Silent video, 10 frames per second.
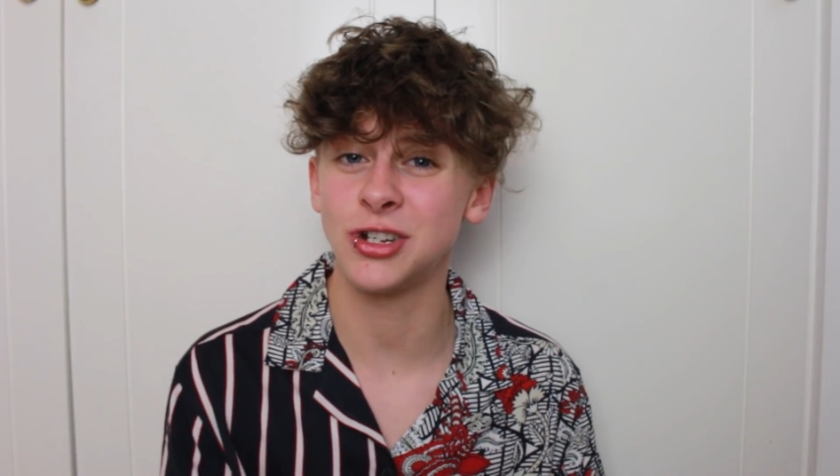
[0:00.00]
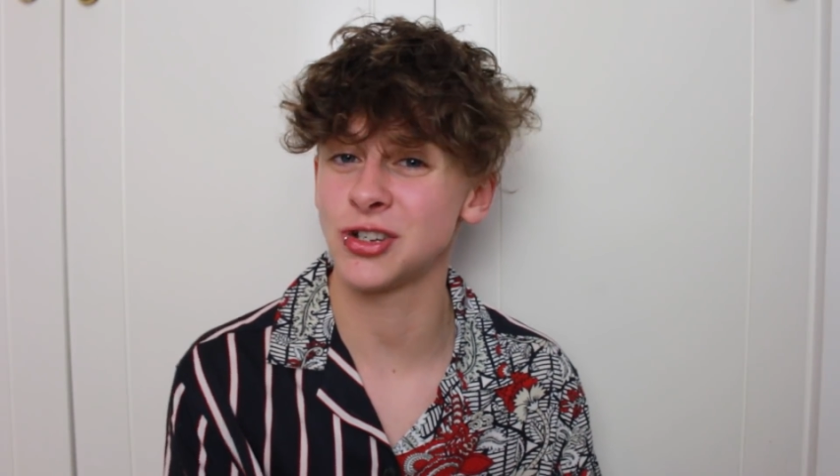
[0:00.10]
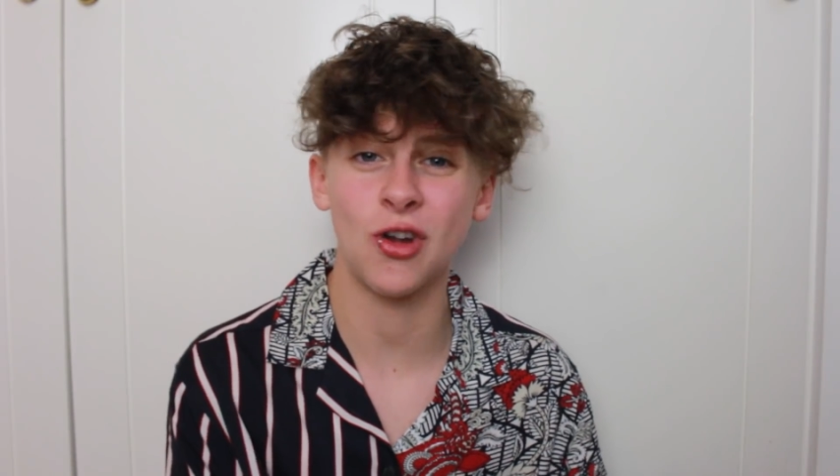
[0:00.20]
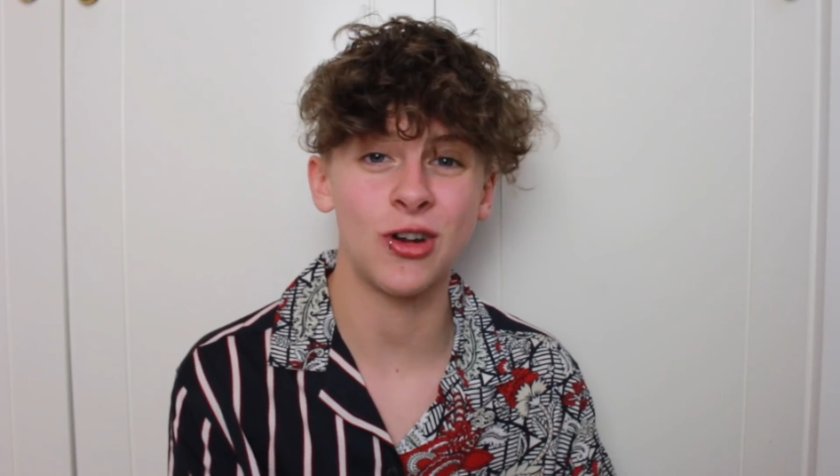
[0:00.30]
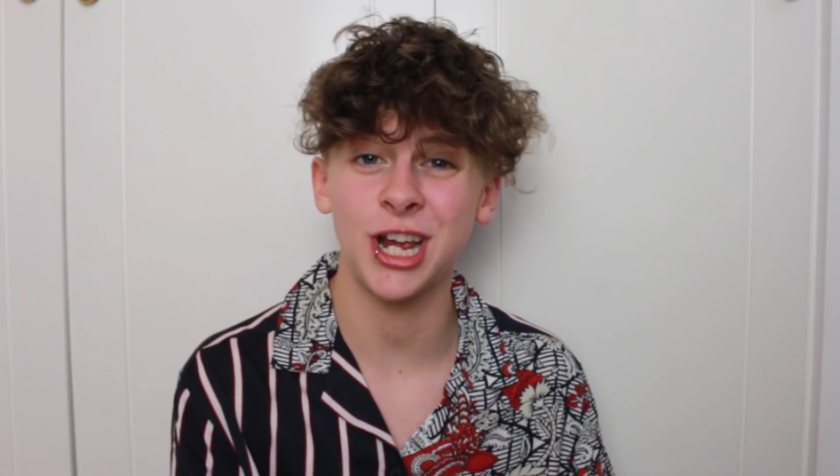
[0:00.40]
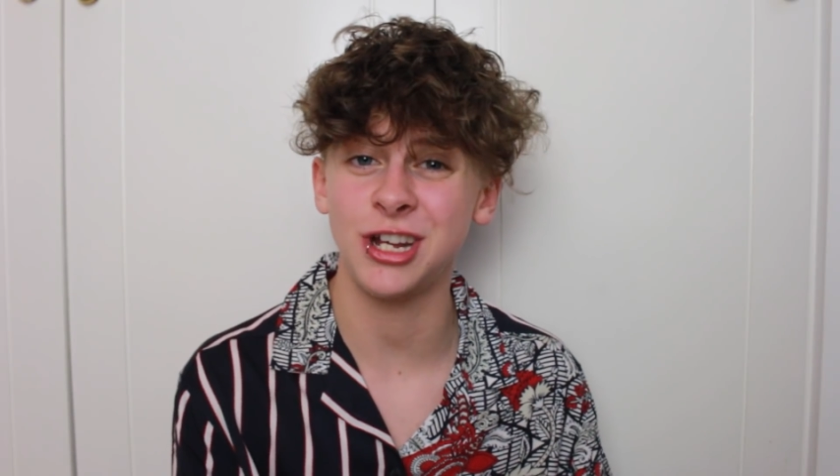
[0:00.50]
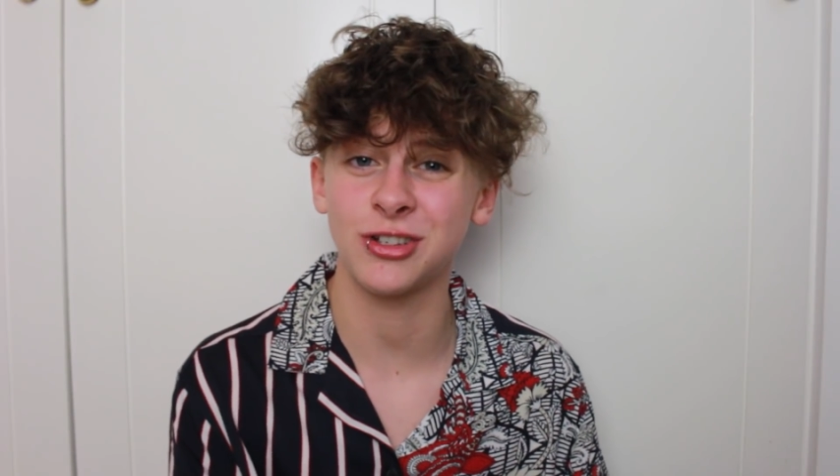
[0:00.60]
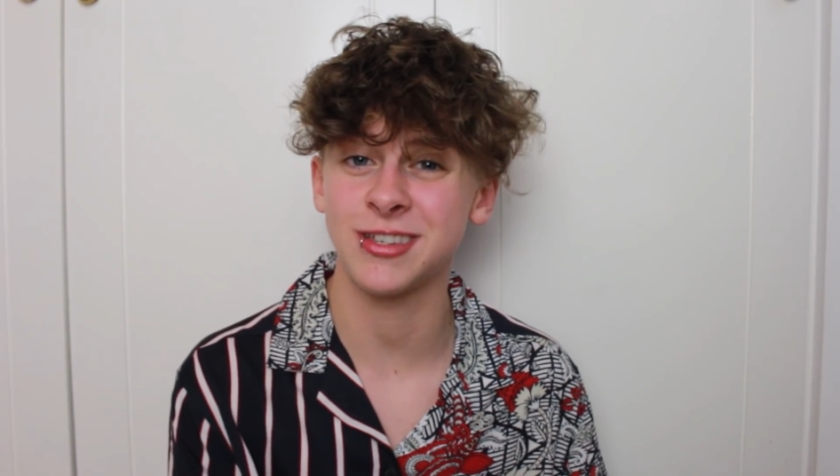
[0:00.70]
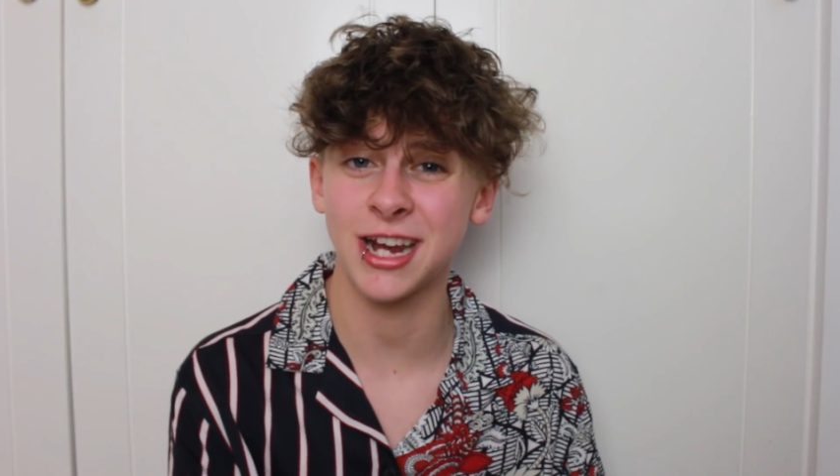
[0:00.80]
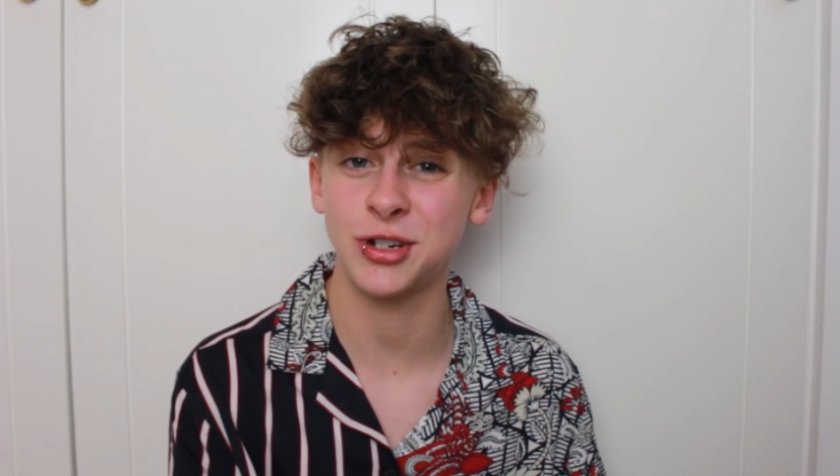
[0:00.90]
does not change
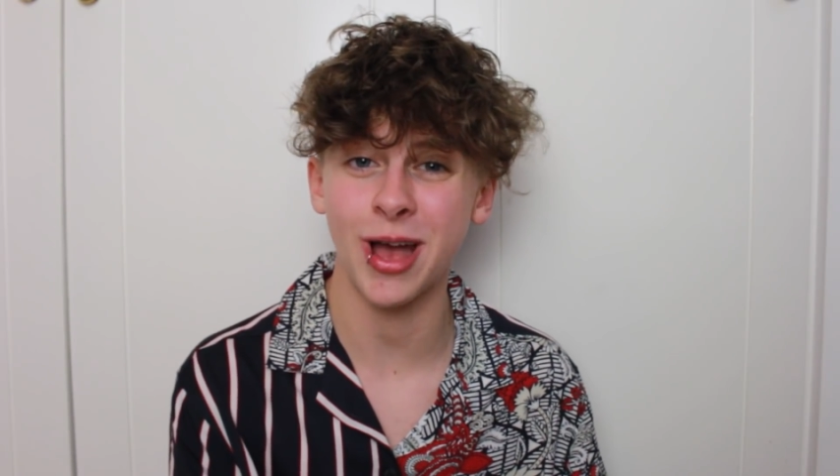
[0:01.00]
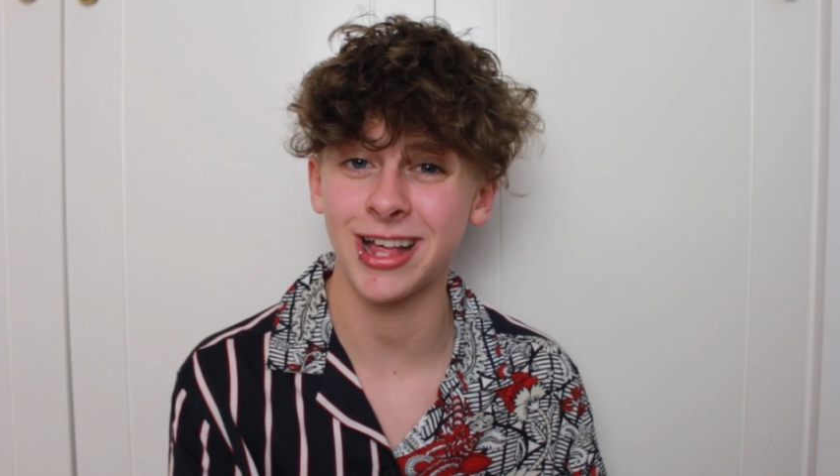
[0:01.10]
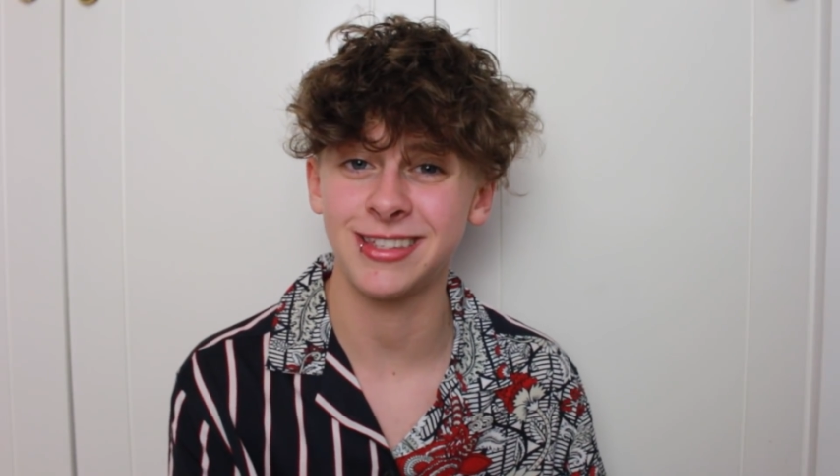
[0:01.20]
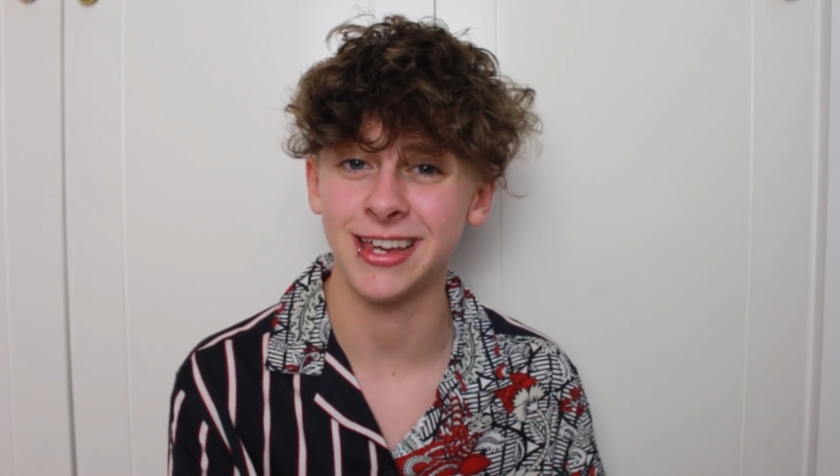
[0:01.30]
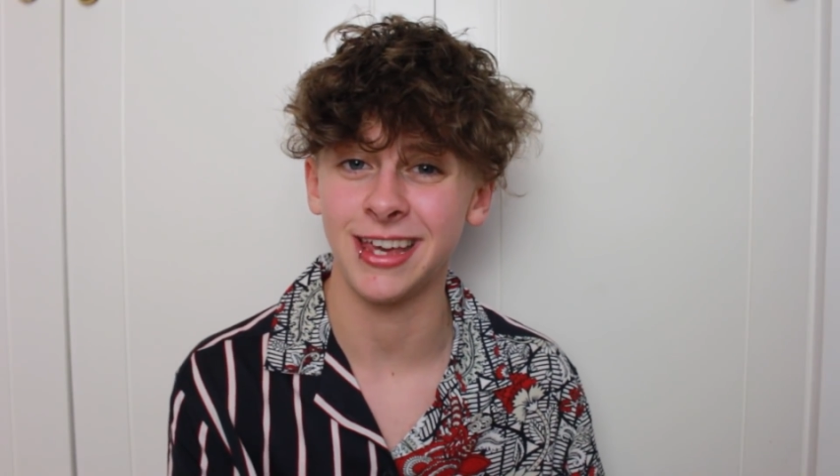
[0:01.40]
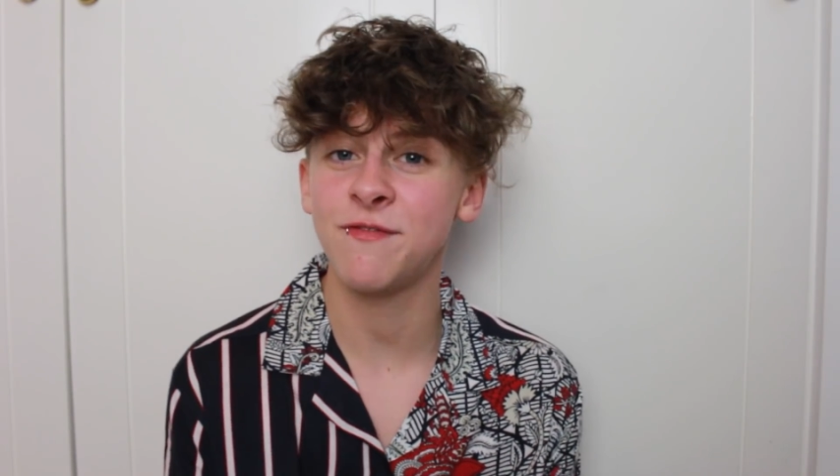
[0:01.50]
your sexuality.